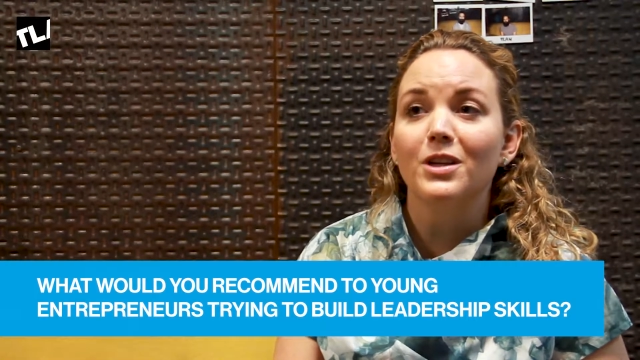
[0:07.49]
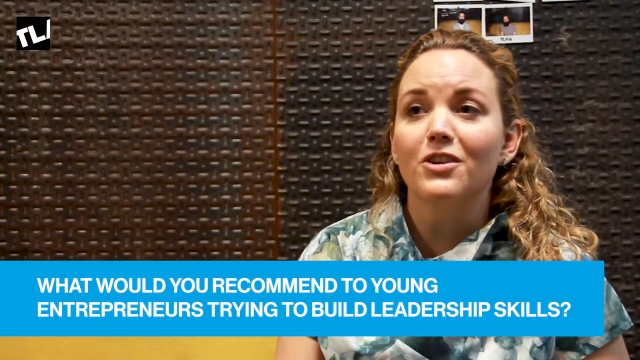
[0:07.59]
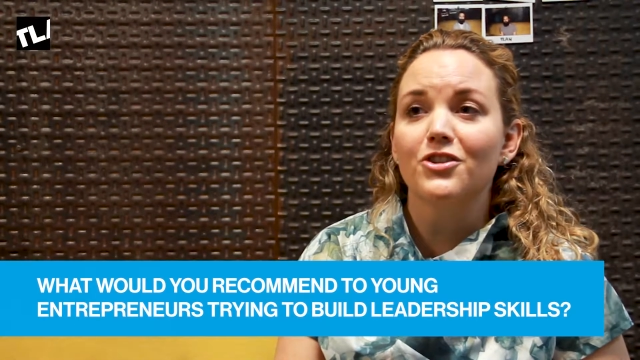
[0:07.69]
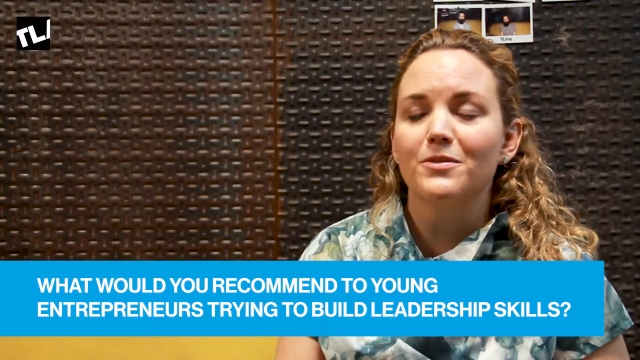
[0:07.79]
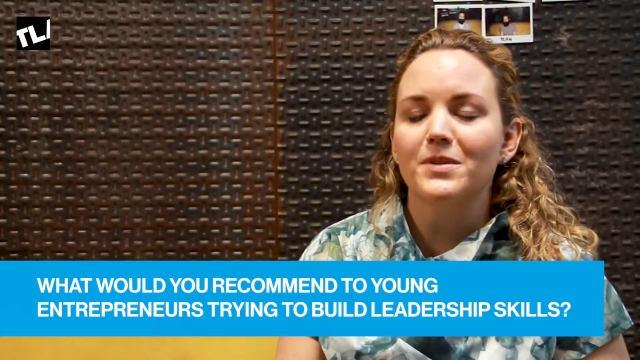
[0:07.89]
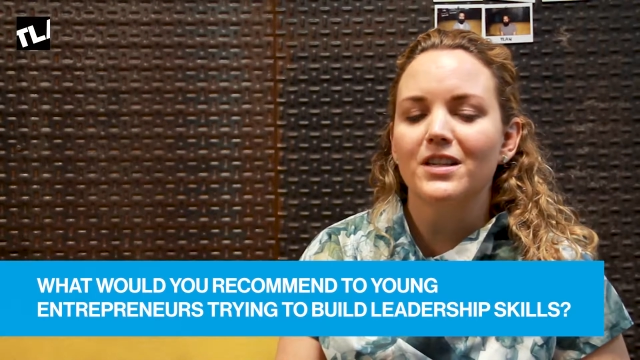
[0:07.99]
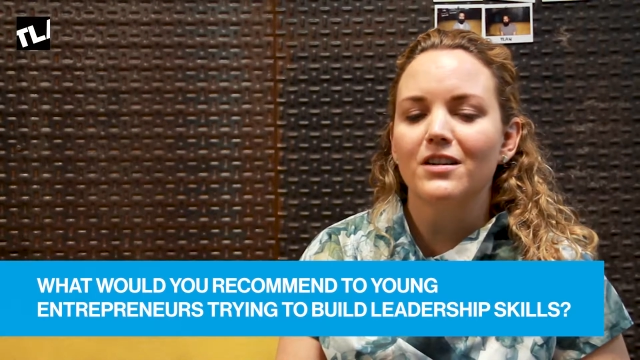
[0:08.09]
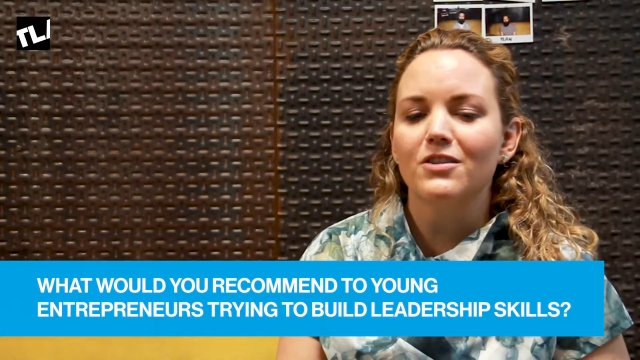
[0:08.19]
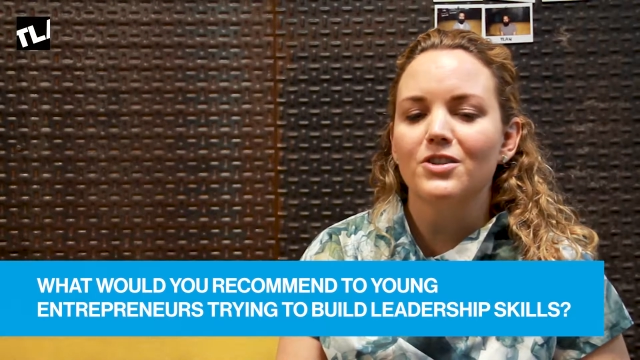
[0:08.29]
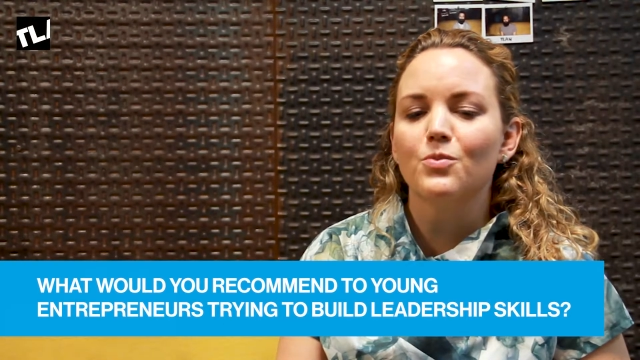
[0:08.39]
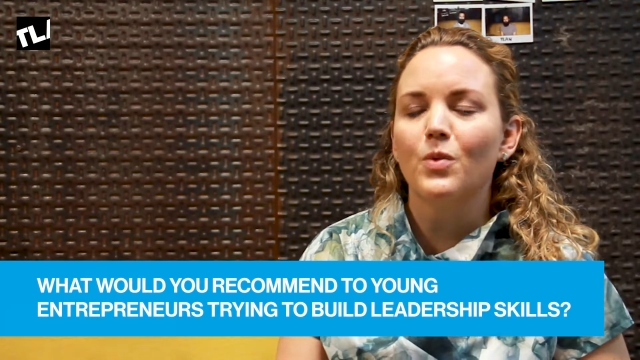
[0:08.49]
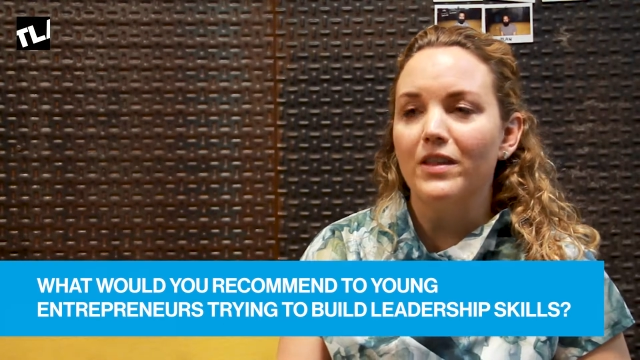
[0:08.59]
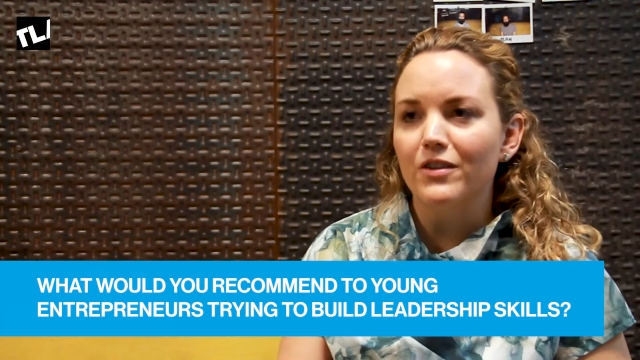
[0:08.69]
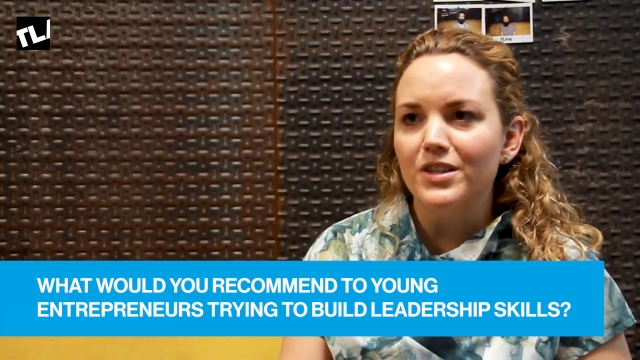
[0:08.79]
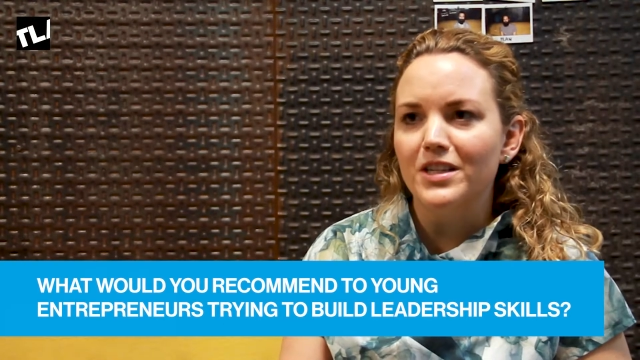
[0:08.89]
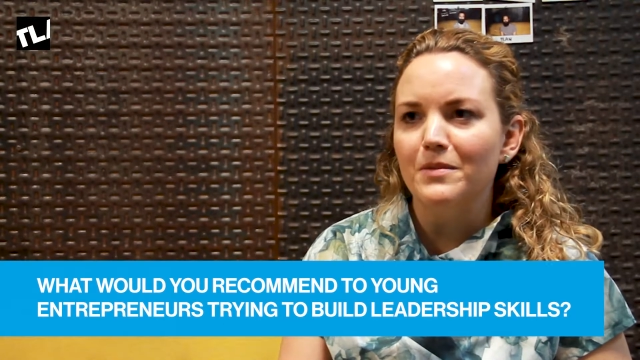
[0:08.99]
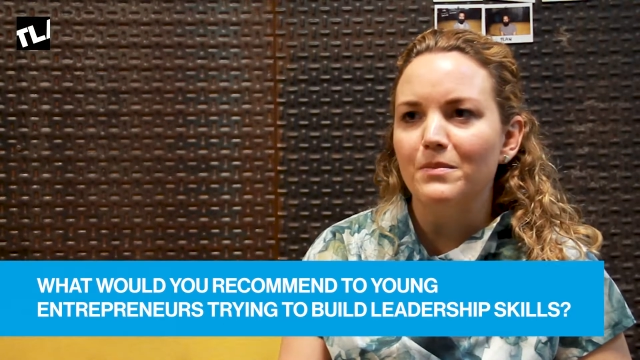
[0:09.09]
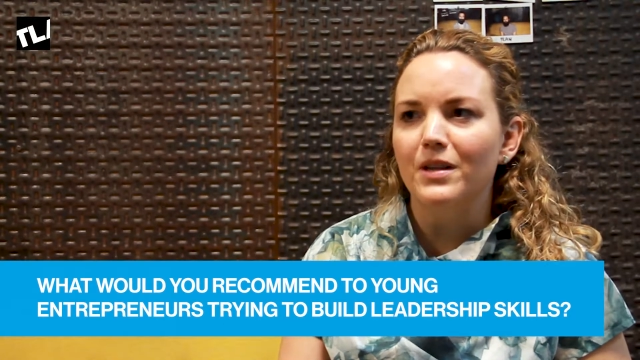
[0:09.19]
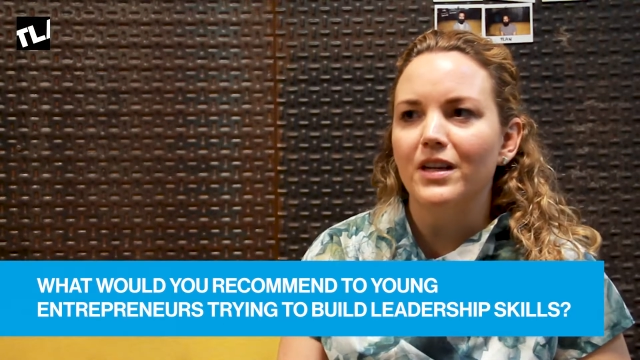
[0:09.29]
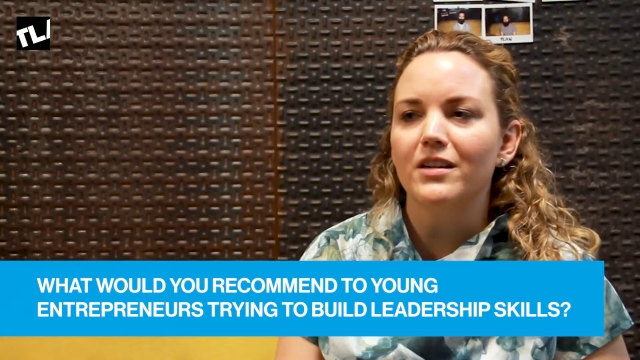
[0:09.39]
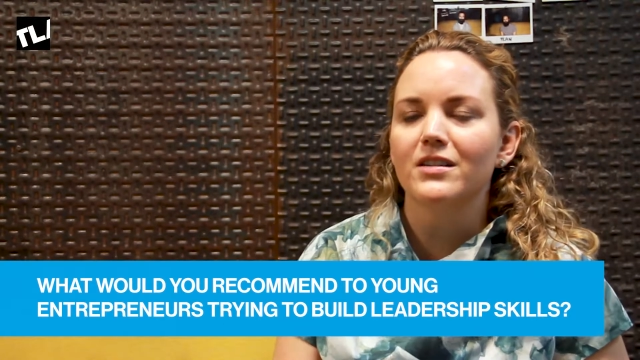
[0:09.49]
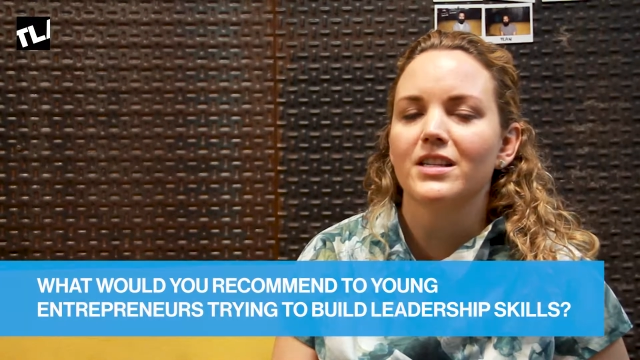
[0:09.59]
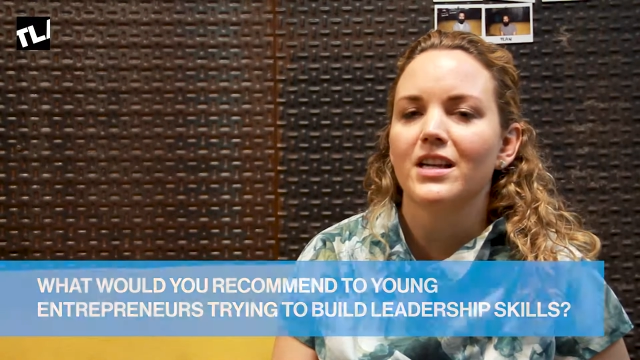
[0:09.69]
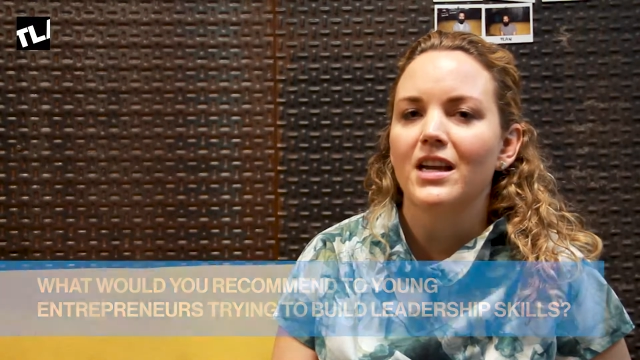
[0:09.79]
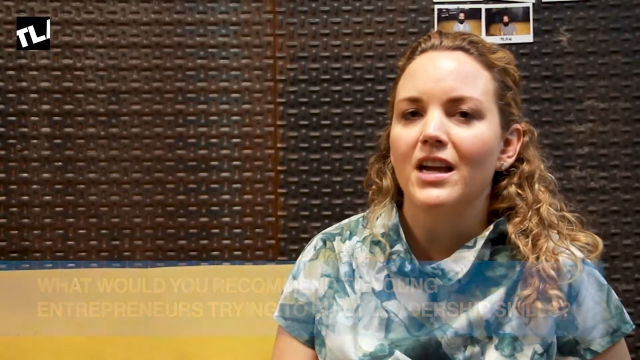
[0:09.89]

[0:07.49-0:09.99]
leadership skills when they're team players,